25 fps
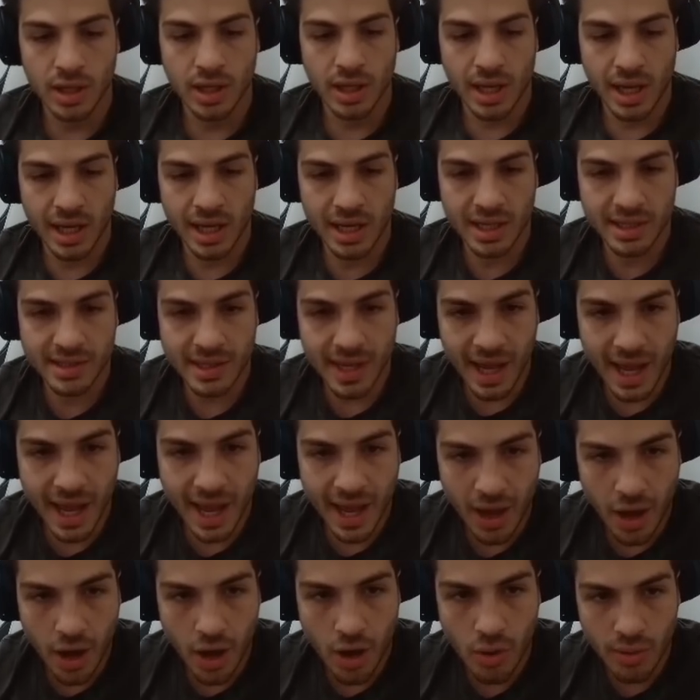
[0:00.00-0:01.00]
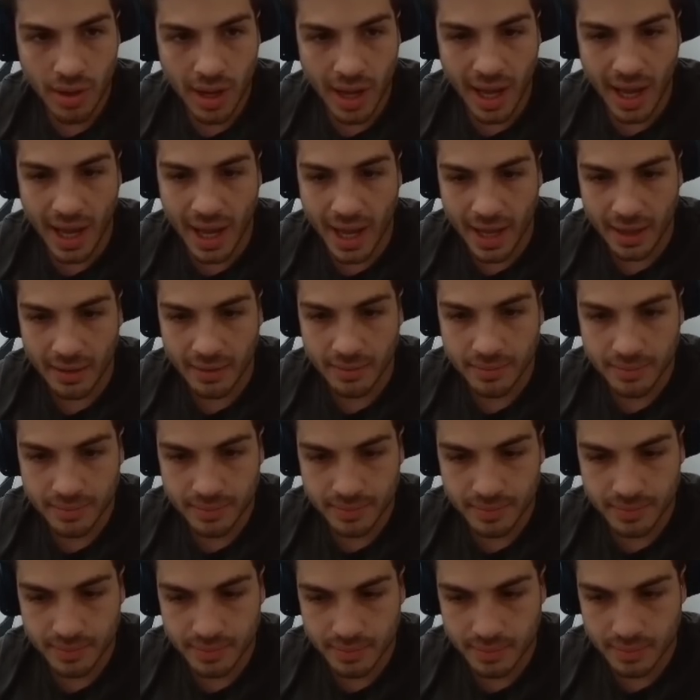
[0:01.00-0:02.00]
It is A-okay.
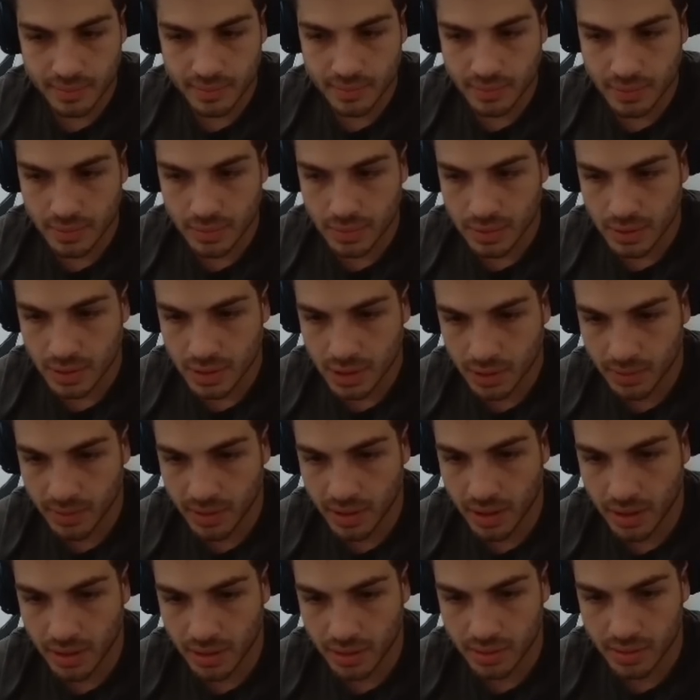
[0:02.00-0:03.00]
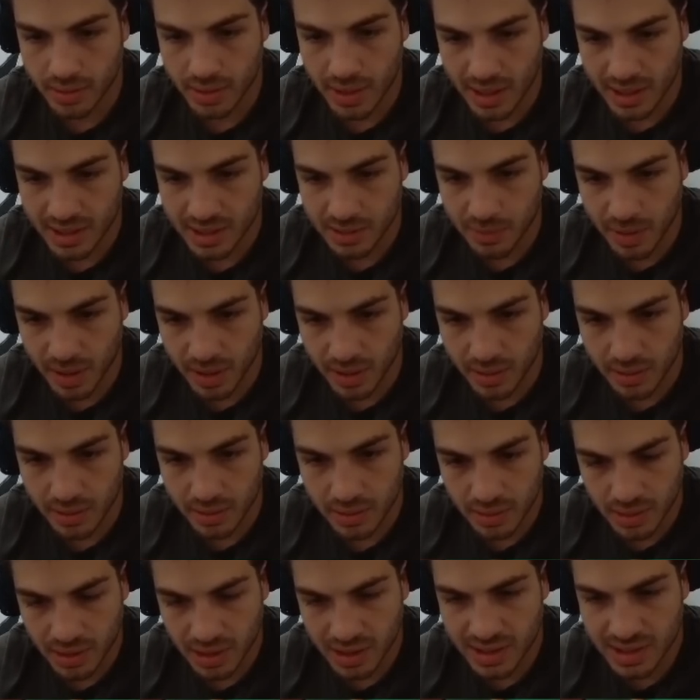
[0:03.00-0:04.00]
Here we go. Next spin.
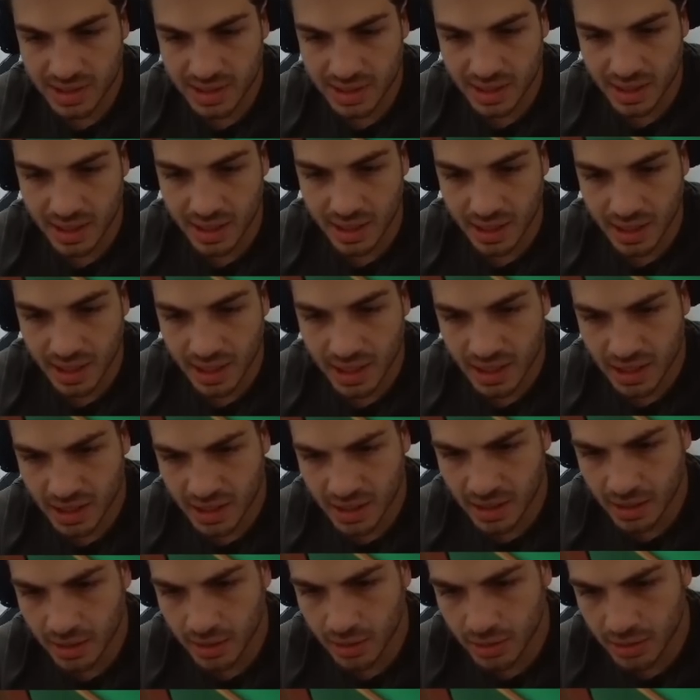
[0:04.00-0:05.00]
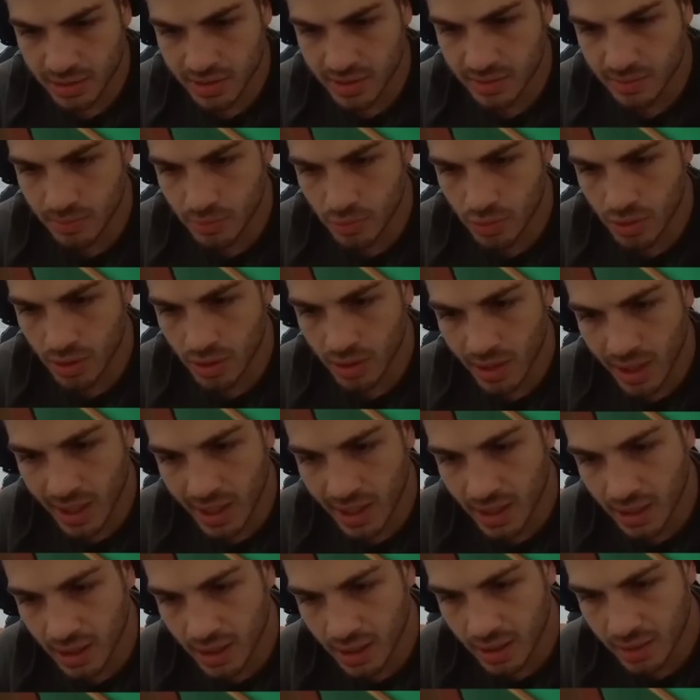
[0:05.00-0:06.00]
Let's see. Looks more
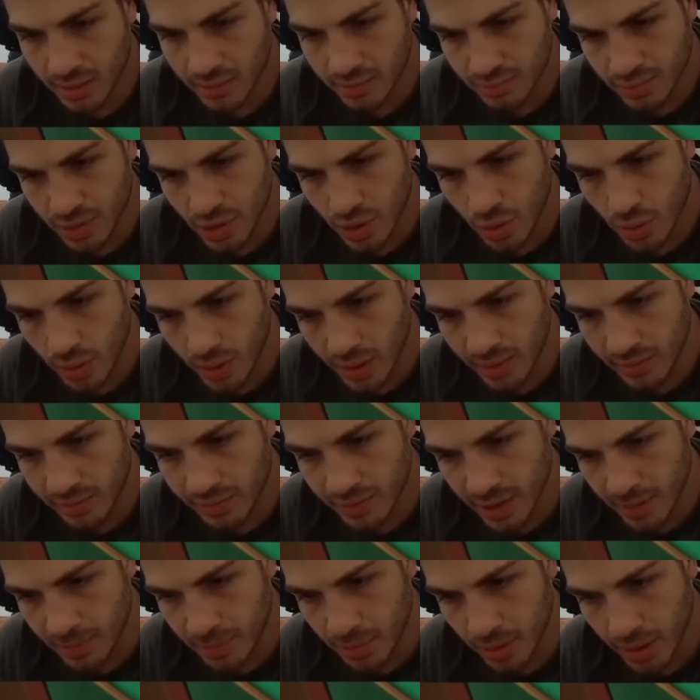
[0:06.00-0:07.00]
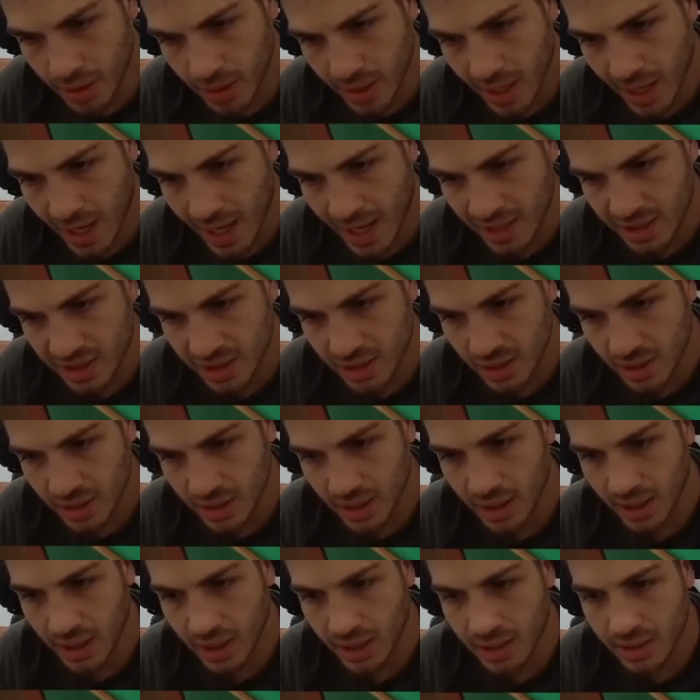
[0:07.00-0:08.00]
like a coin flip or a cash hunt
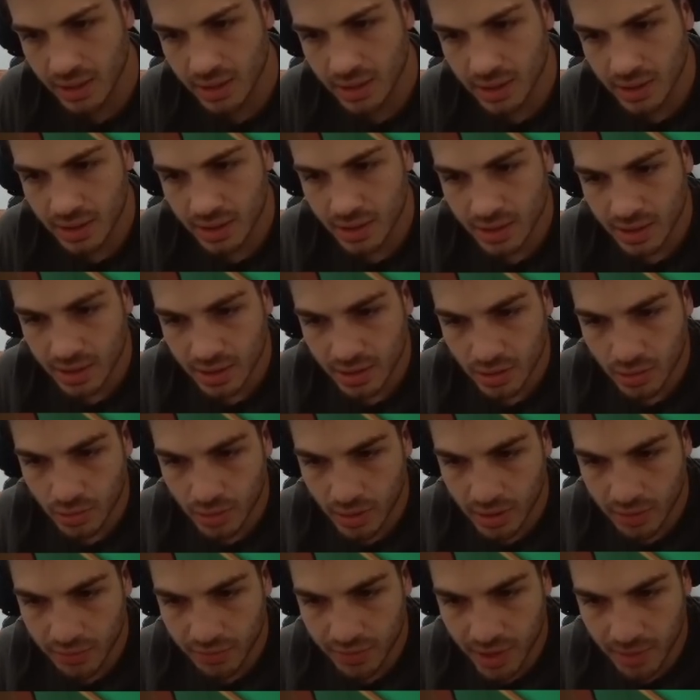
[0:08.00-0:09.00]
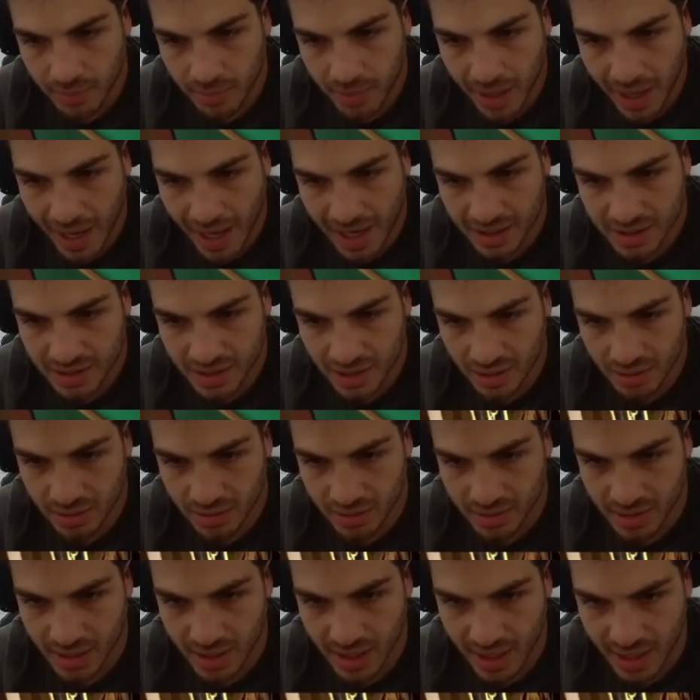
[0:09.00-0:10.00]
here. Coin flip, cash hunt,
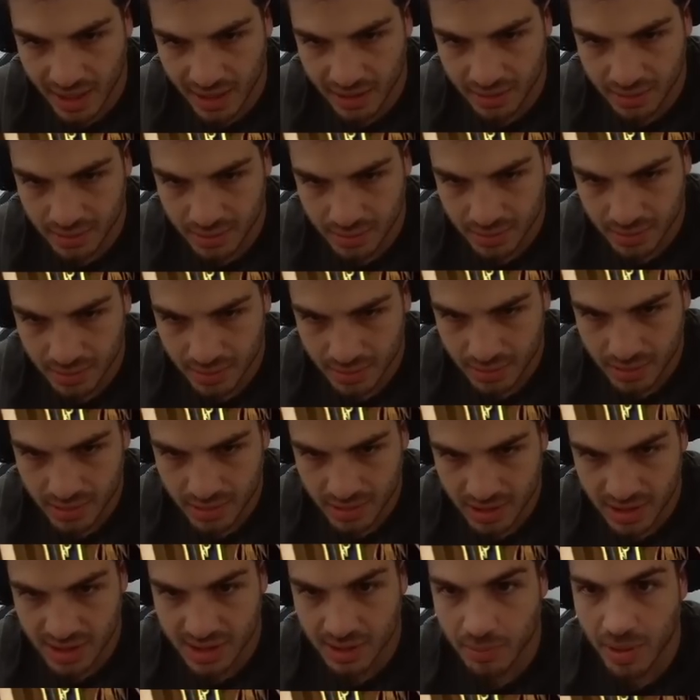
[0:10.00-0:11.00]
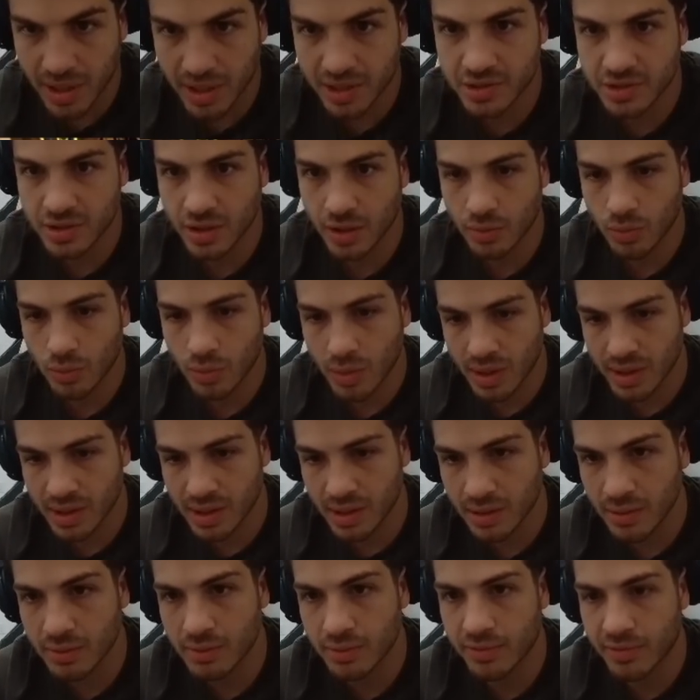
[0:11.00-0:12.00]
or 10. Just depends on when
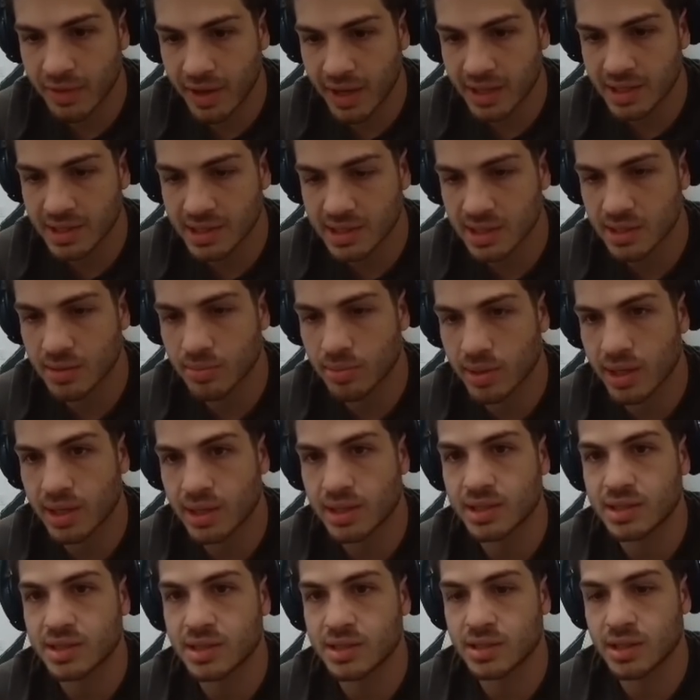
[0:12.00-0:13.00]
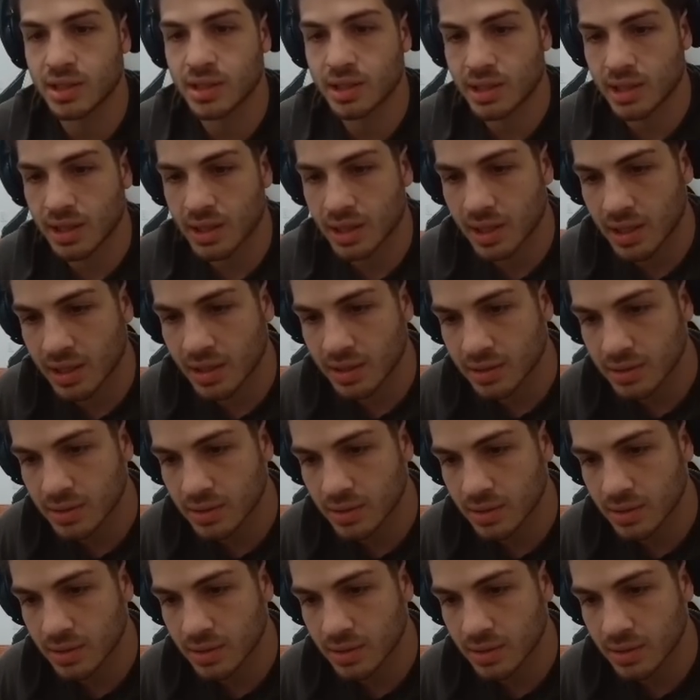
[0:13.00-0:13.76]
the fakeness of the breakness is going to kick in.